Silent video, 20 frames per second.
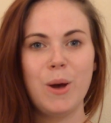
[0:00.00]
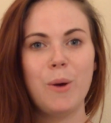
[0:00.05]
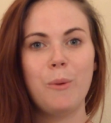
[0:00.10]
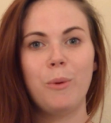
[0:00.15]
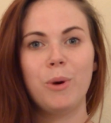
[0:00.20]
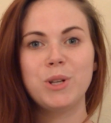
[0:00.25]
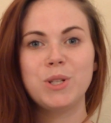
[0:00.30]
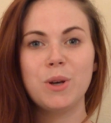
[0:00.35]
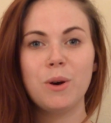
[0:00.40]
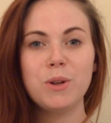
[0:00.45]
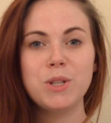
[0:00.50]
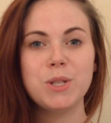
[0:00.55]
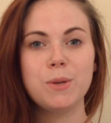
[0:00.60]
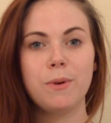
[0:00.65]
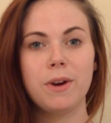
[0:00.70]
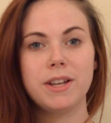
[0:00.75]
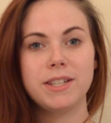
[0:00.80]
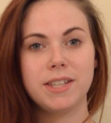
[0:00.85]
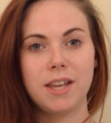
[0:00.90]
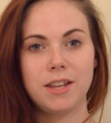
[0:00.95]
We're told to
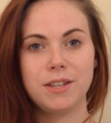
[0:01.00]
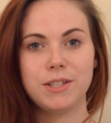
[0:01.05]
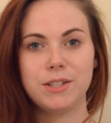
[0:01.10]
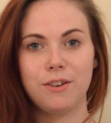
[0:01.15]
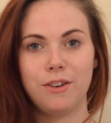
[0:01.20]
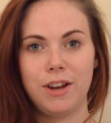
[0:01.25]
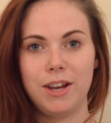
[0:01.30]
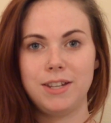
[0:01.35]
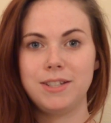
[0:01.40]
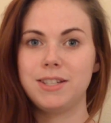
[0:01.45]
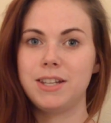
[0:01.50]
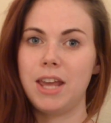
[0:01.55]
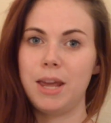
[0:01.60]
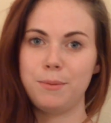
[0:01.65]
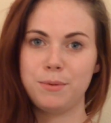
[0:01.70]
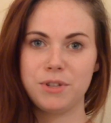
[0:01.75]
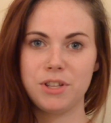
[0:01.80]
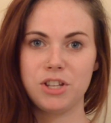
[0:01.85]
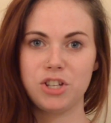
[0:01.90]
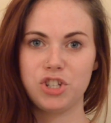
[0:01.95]
wear sunscreen to
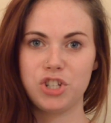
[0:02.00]
keep to the